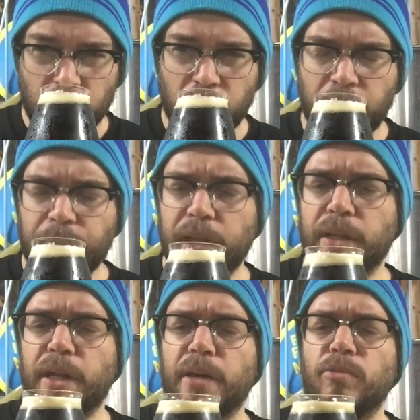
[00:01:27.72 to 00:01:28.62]
I am
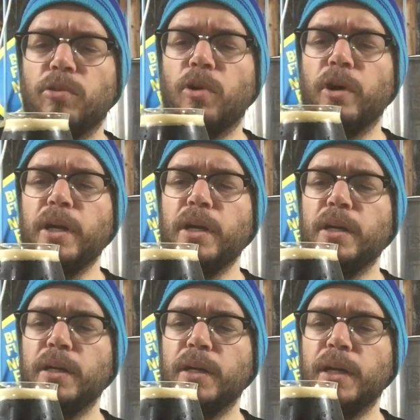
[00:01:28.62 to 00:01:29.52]
getting that rye.
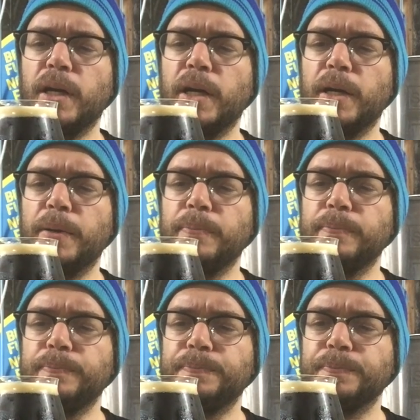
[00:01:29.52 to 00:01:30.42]

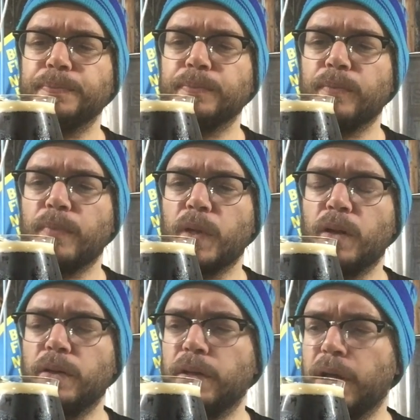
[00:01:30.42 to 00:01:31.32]

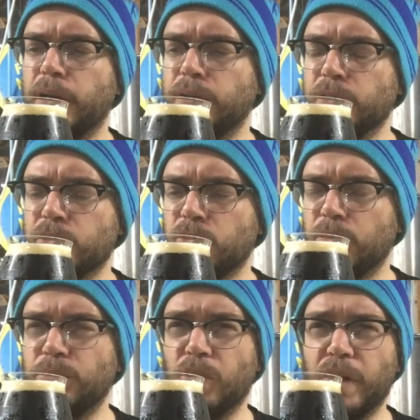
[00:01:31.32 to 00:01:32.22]
I don't know how you
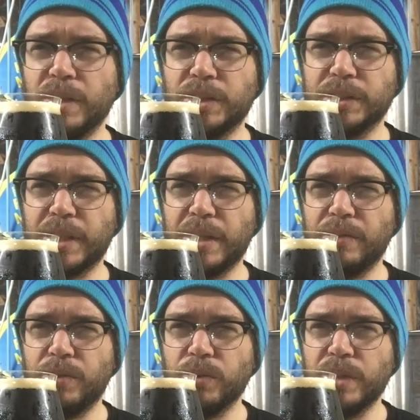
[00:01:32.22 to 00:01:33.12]
describe rye. It's just that
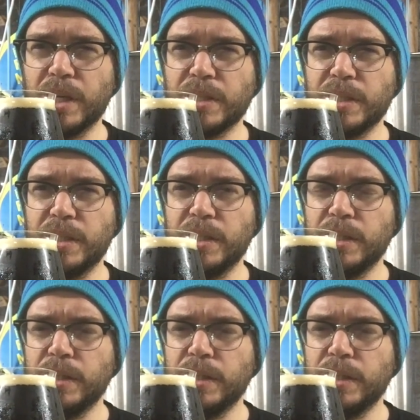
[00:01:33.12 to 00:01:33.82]
real nutty,